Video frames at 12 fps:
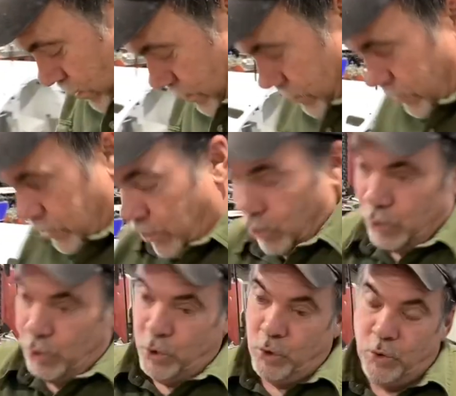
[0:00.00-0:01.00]

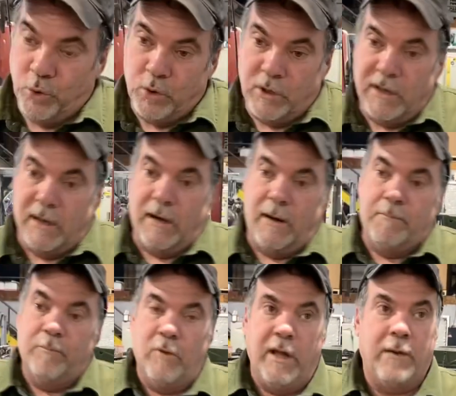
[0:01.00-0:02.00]
to,
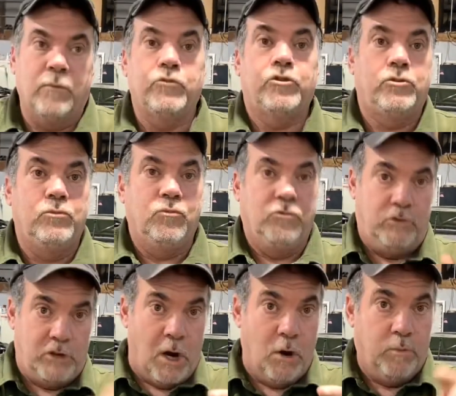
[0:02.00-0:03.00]
and
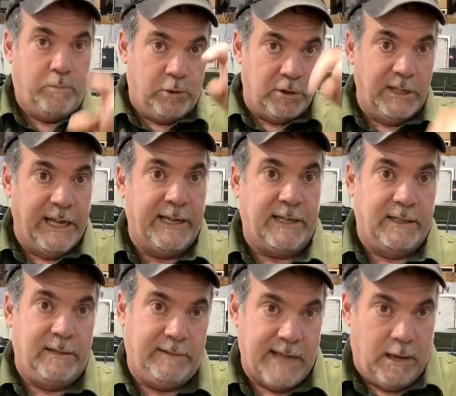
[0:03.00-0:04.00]
Joe put a link
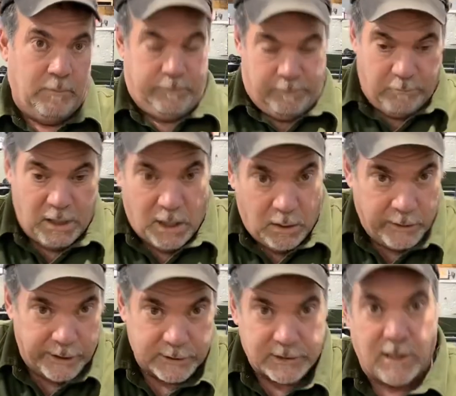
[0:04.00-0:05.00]
in down below
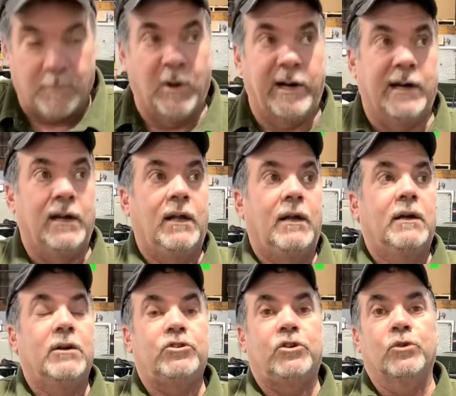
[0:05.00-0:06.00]
here somewhere,
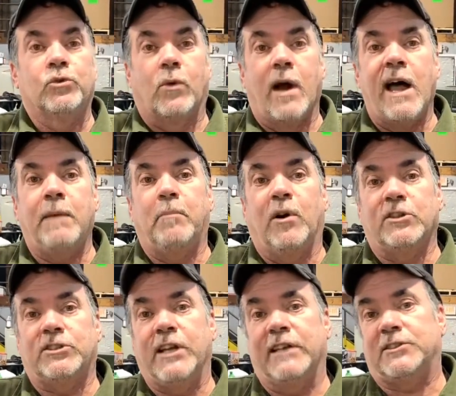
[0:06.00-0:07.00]
to Ryan
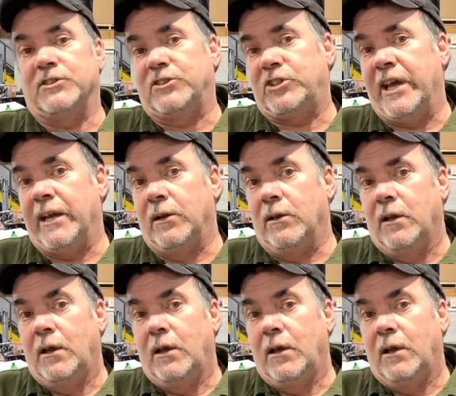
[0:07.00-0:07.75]
Barsness's channel.